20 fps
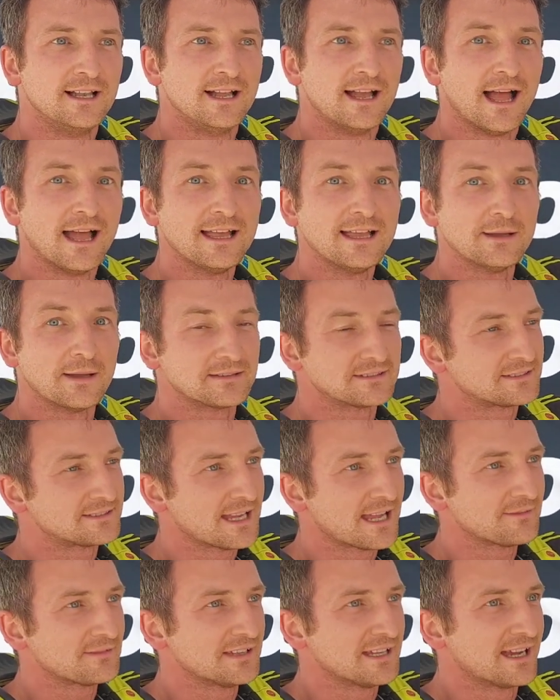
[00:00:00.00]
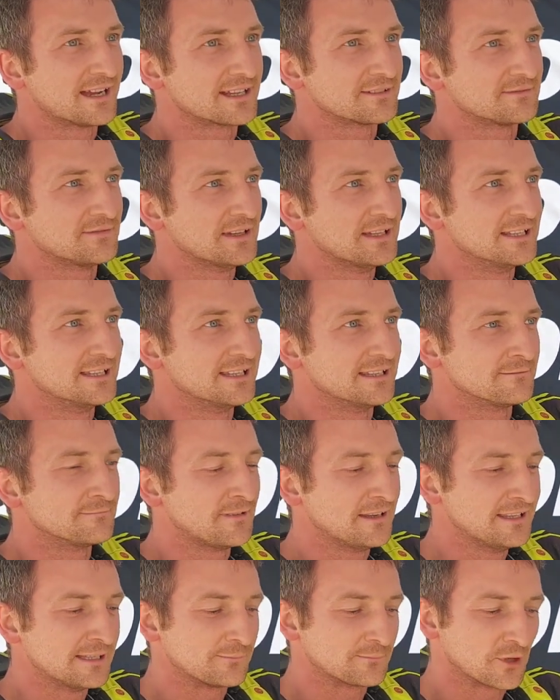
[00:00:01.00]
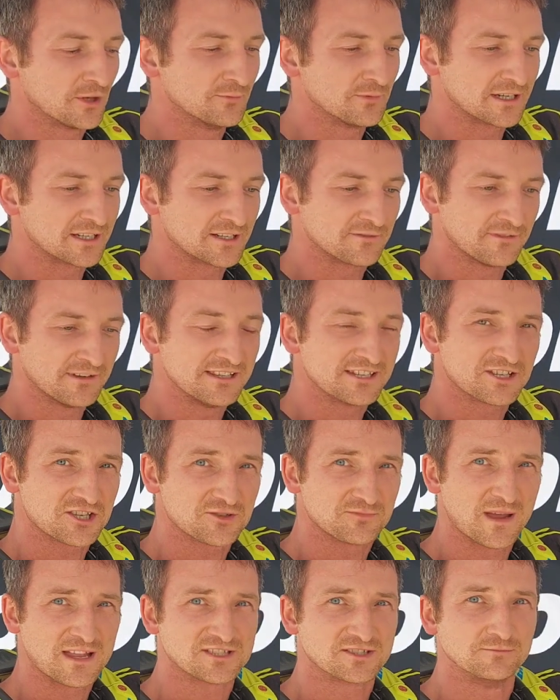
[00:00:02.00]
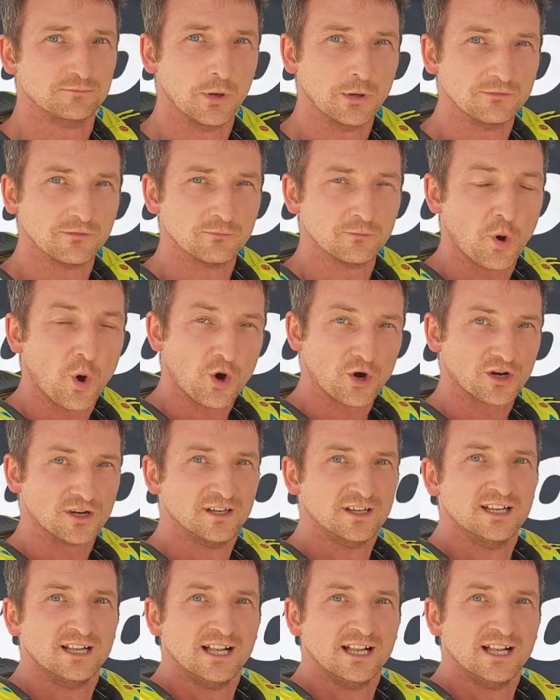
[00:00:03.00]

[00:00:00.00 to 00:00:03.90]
Definitely, I could feel the improvement. I could feel the suspension moving more.